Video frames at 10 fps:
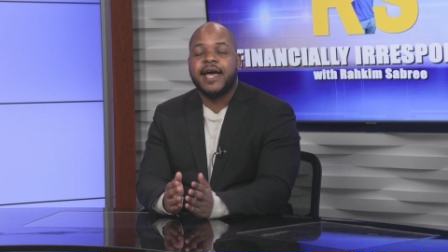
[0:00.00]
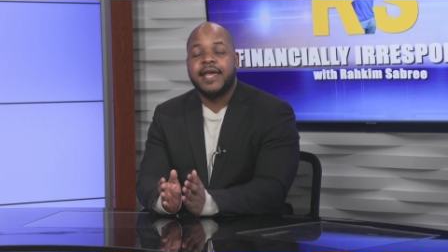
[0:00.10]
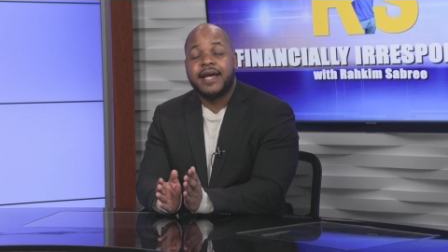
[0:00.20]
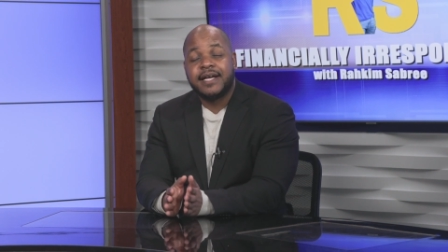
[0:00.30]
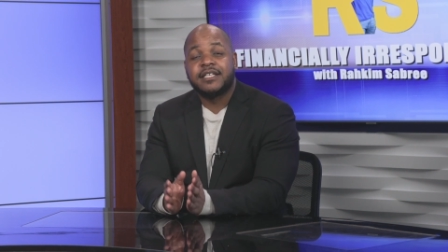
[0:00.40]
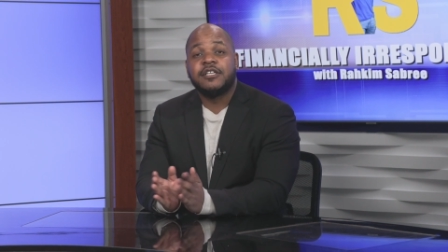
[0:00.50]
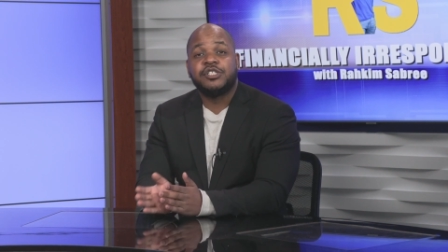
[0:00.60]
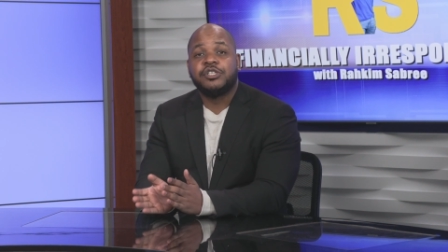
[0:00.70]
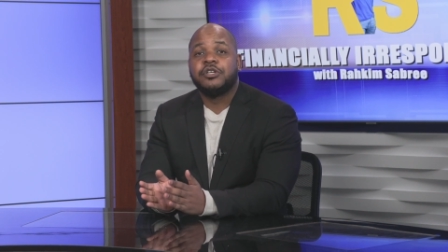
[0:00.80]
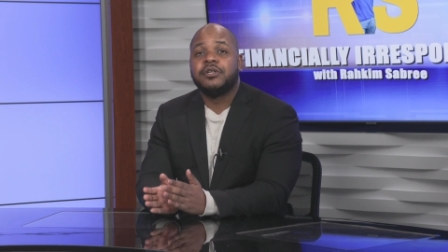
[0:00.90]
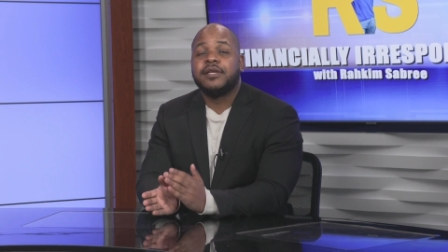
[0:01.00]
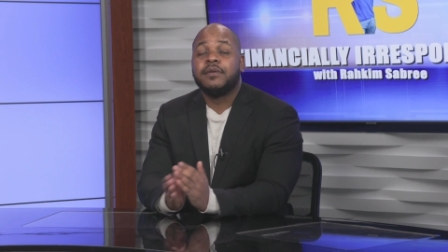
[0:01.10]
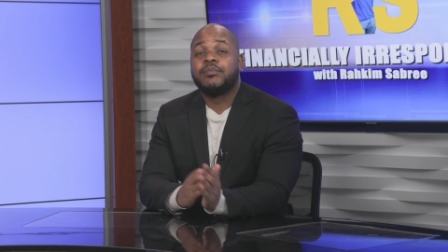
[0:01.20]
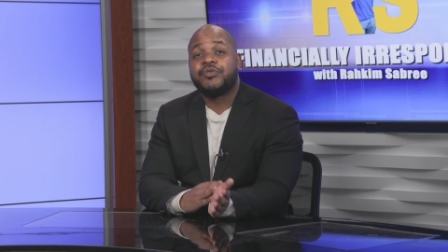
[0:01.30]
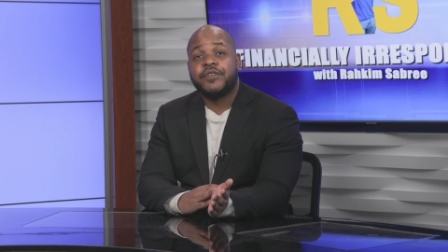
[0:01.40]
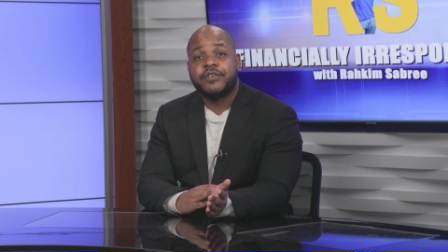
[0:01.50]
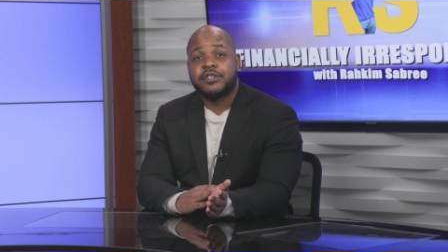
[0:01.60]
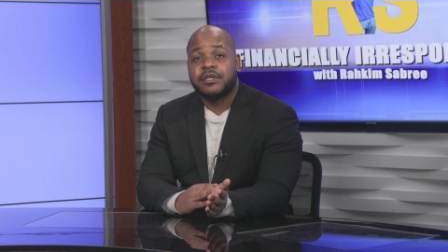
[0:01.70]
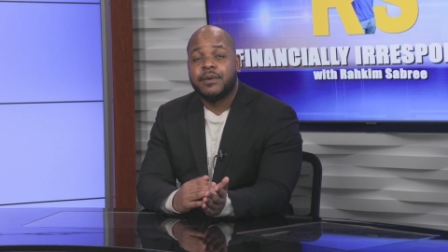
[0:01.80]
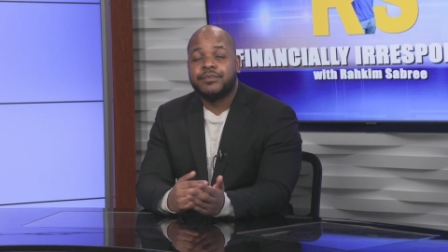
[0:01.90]
And as I shared in the
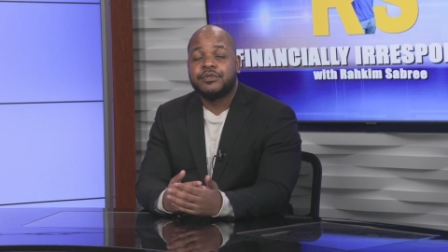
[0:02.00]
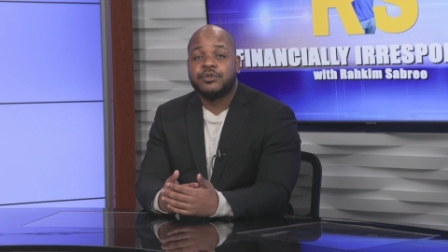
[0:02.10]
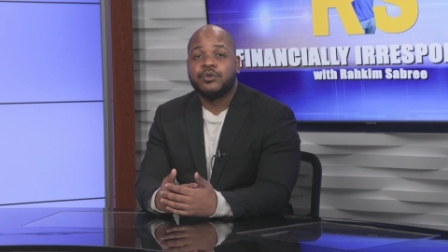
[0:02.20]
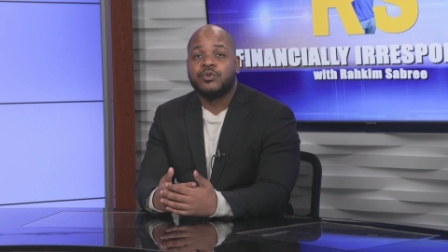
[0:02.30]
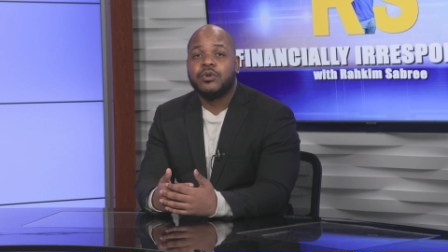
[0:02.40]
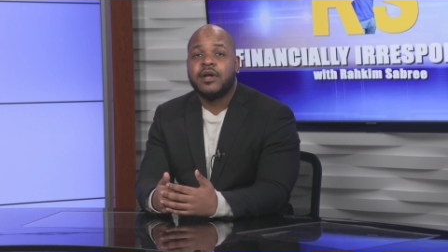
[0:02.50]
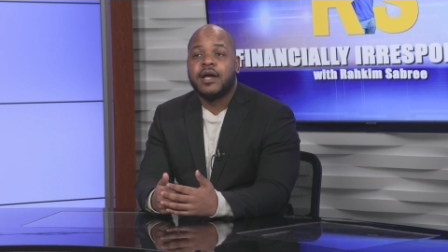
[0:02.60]
previous episode,